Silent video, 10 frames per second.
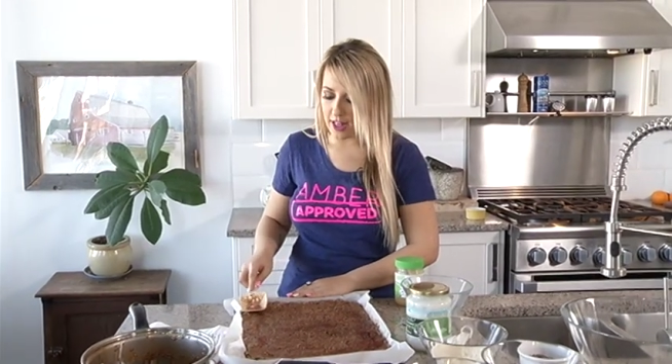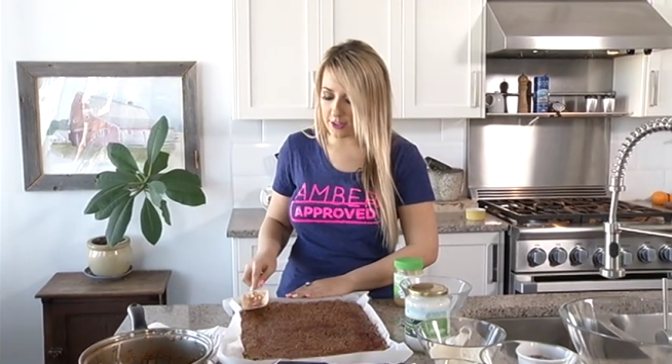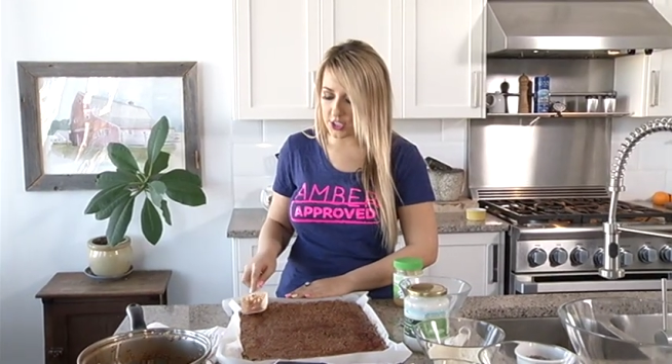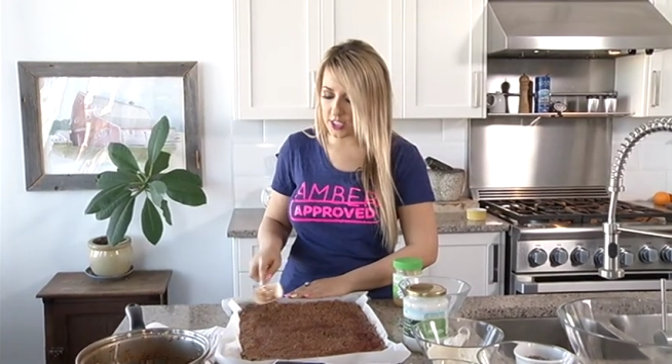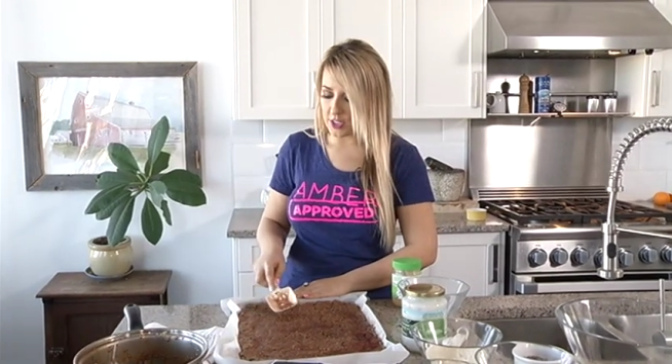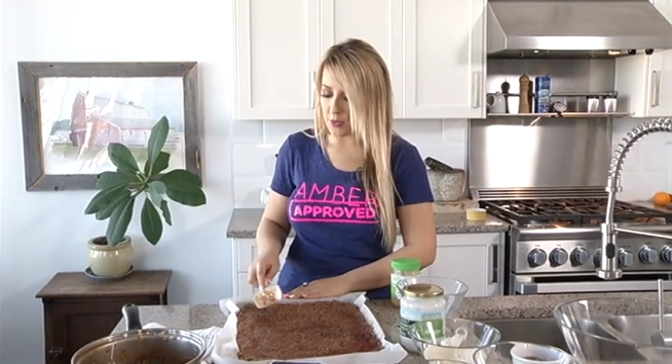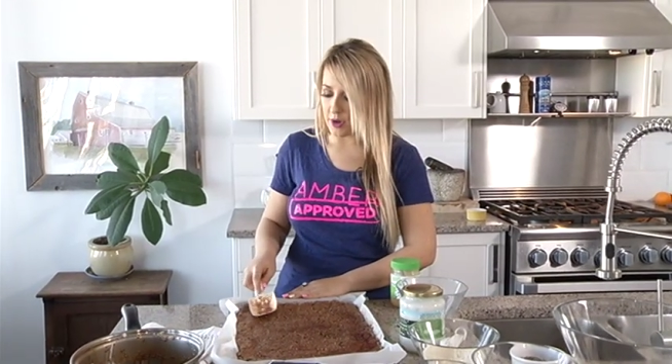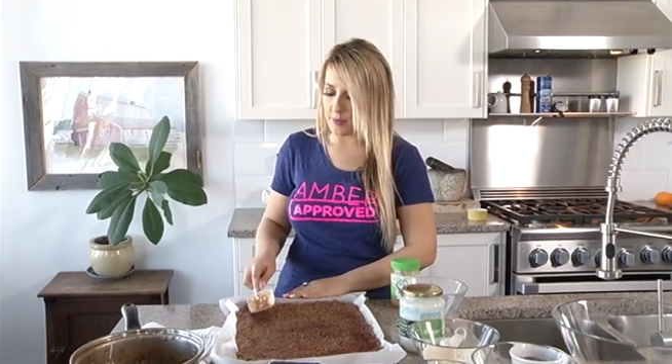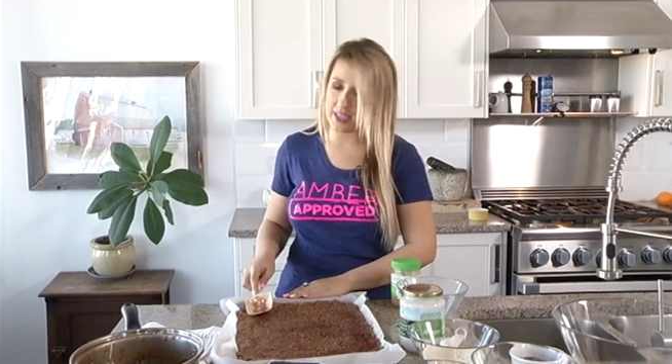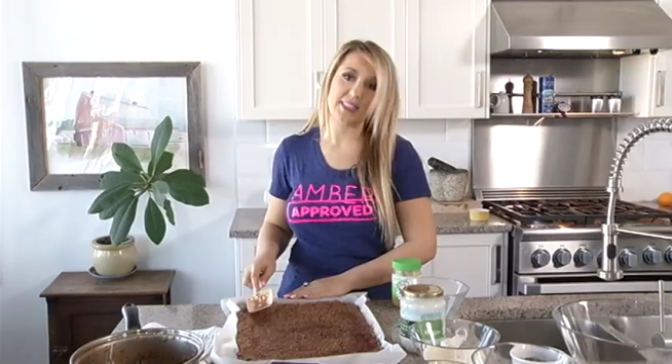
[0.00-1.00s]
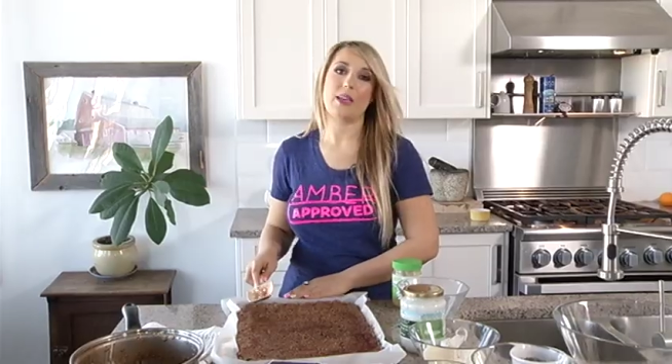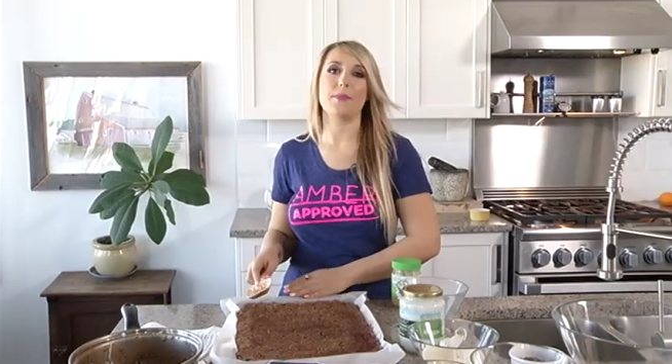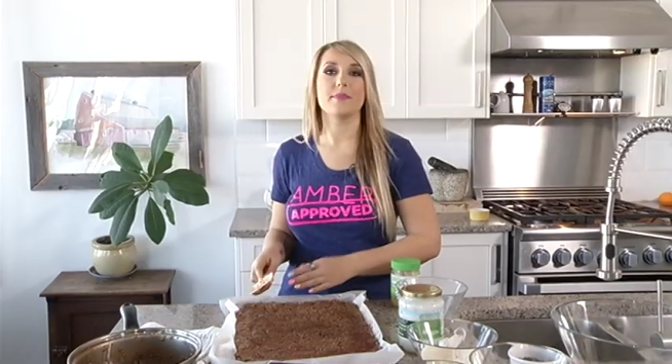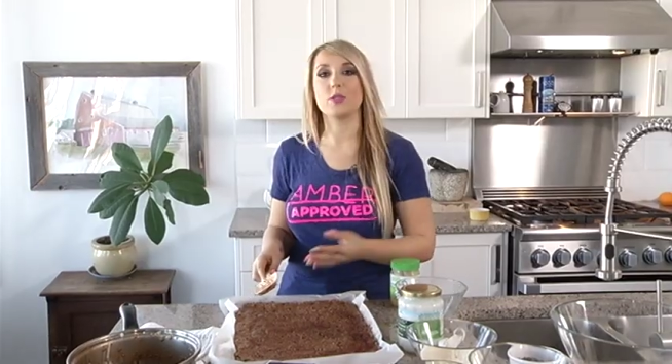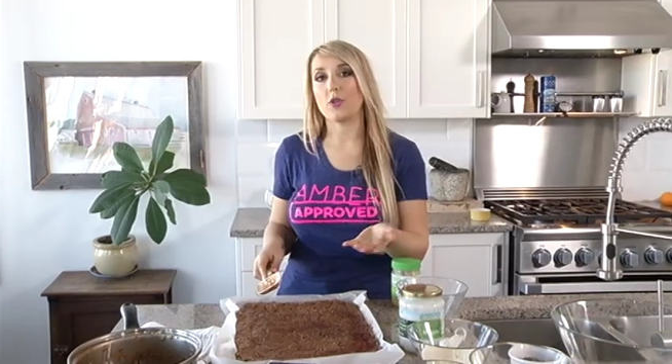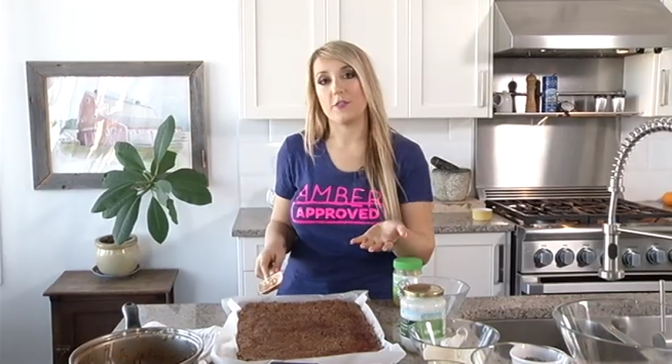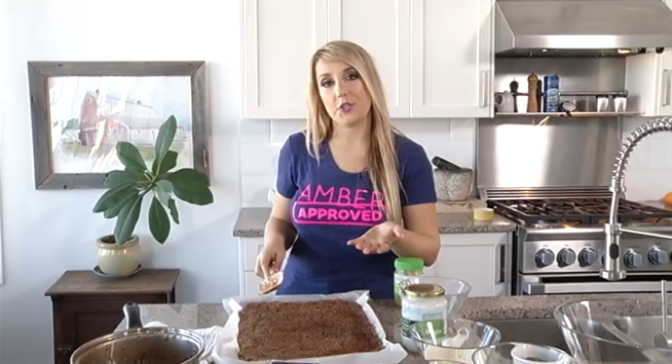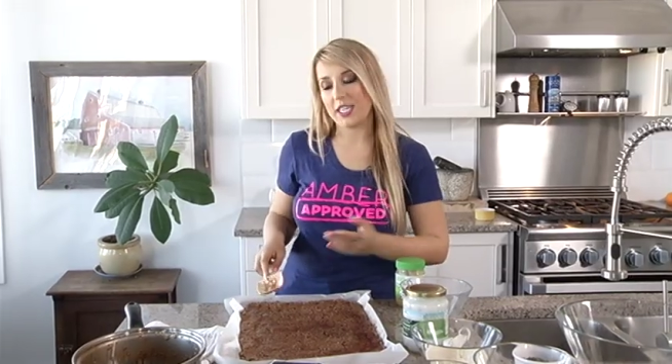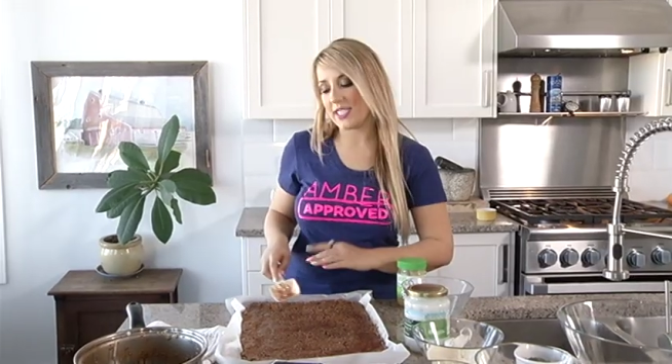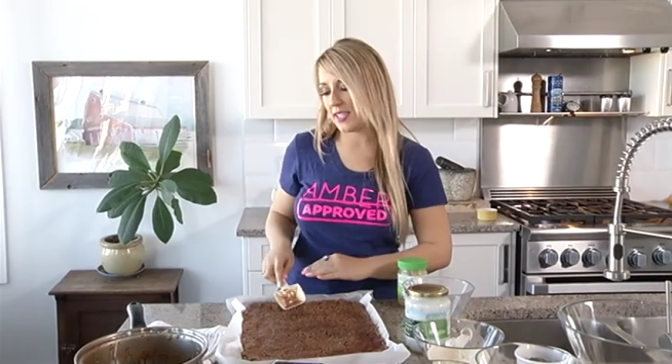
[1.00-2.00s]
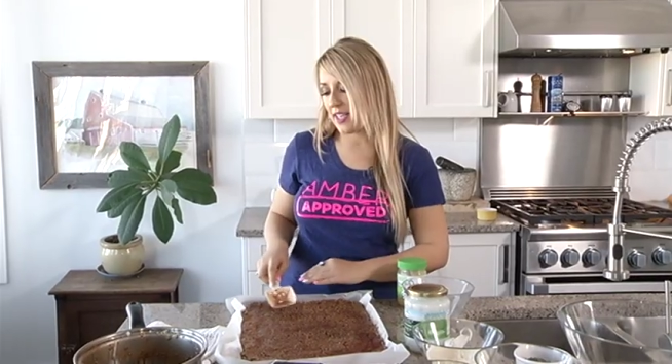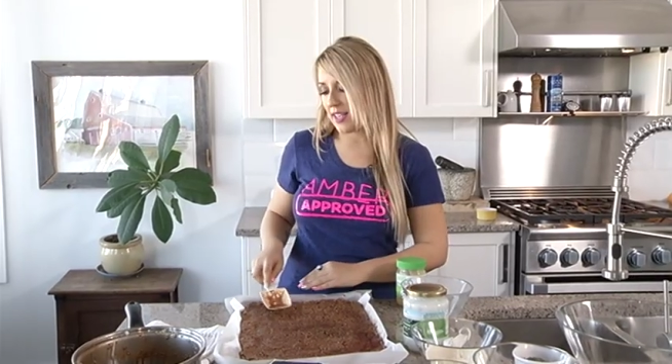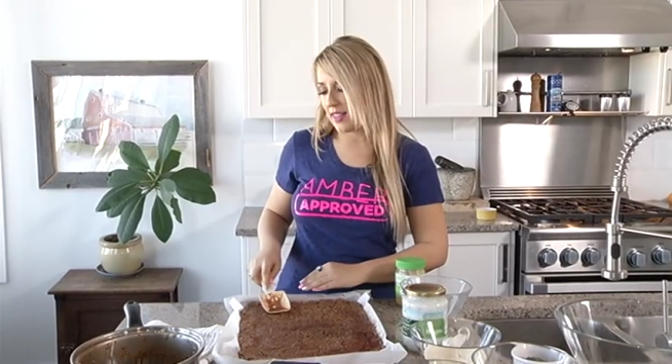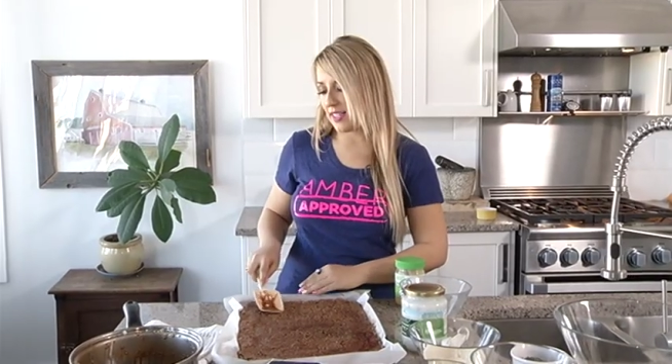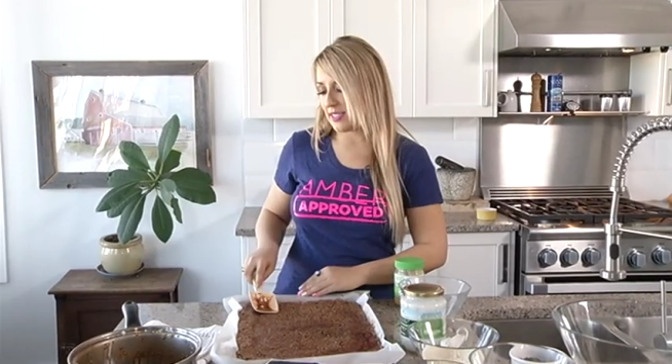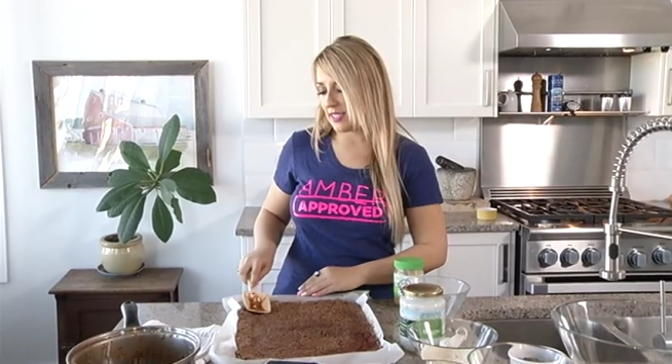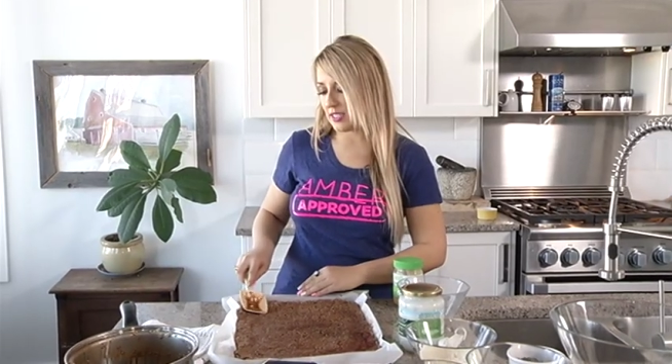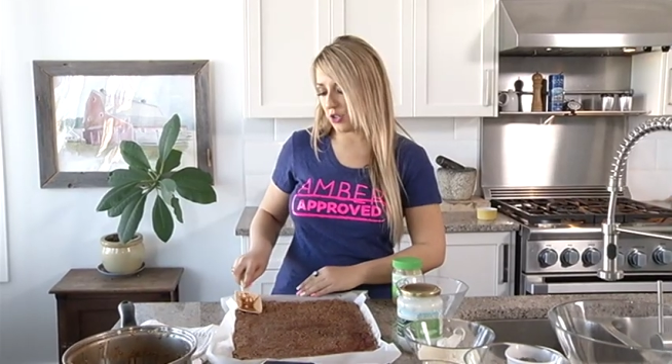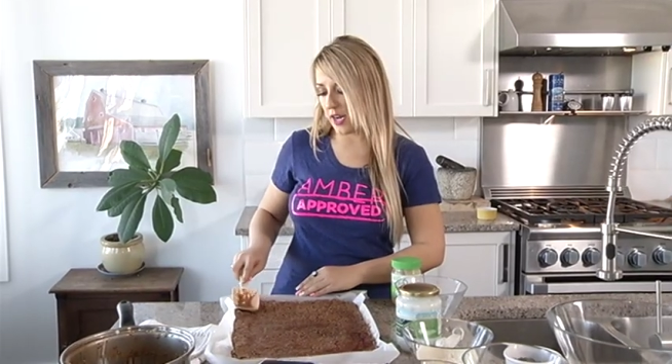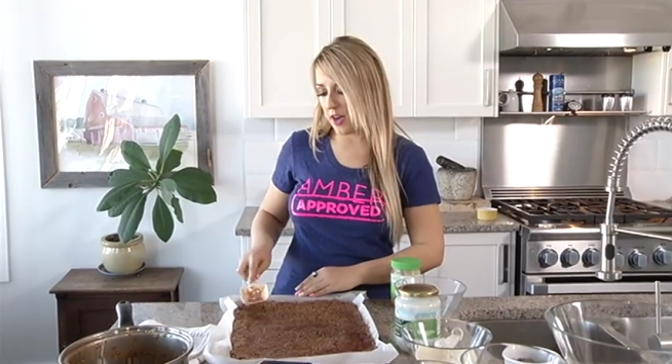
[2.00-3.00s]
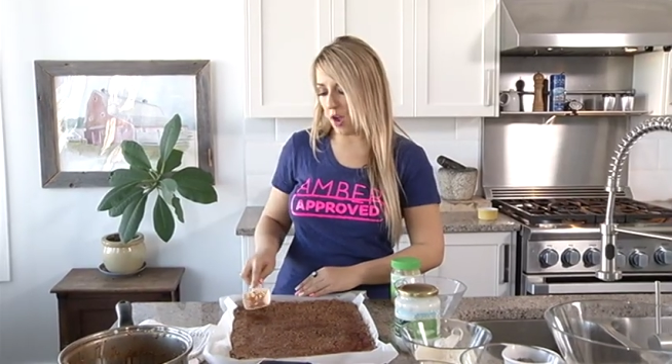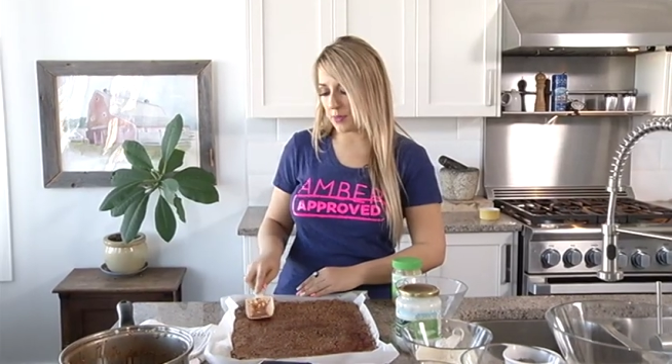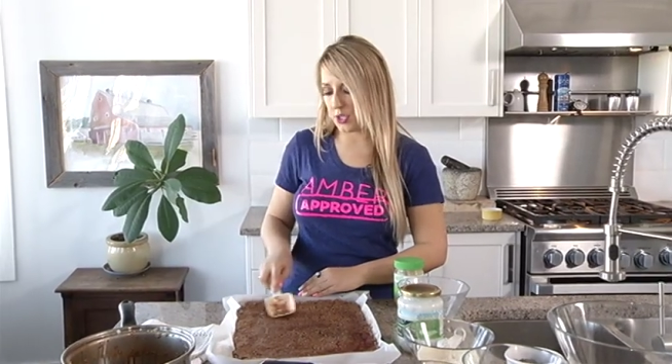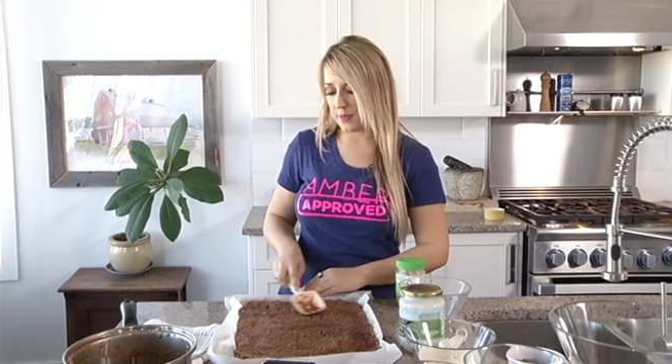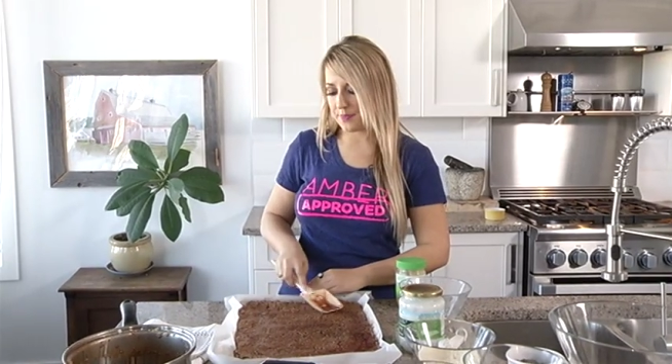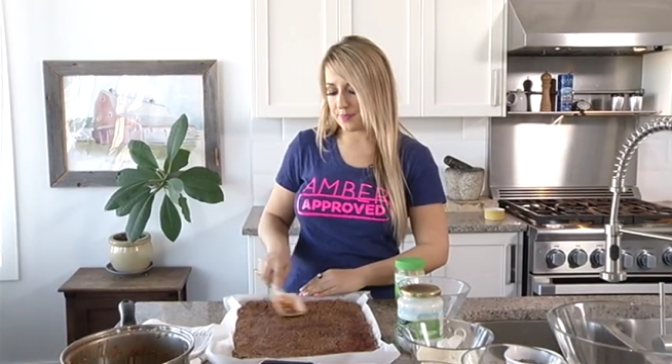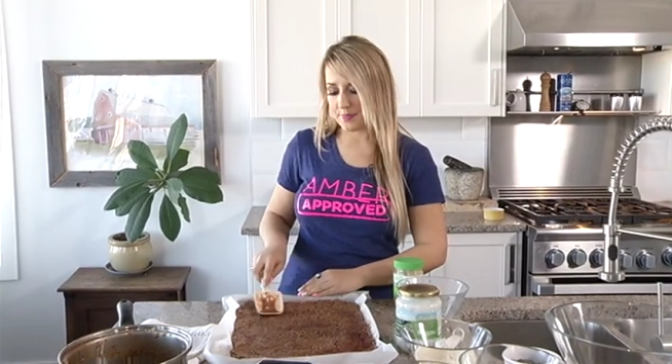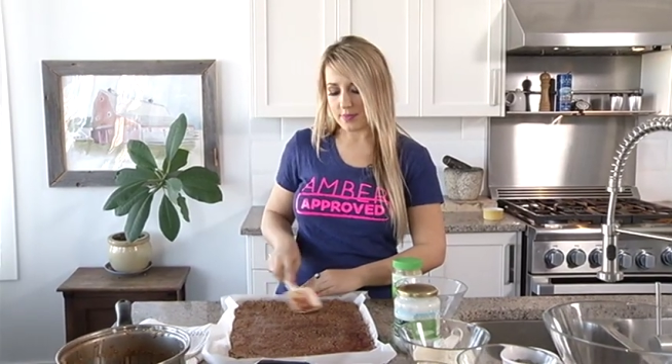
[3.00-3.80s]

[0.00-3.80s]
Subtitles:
allergy and you want to make some sort of treat, this is a great option.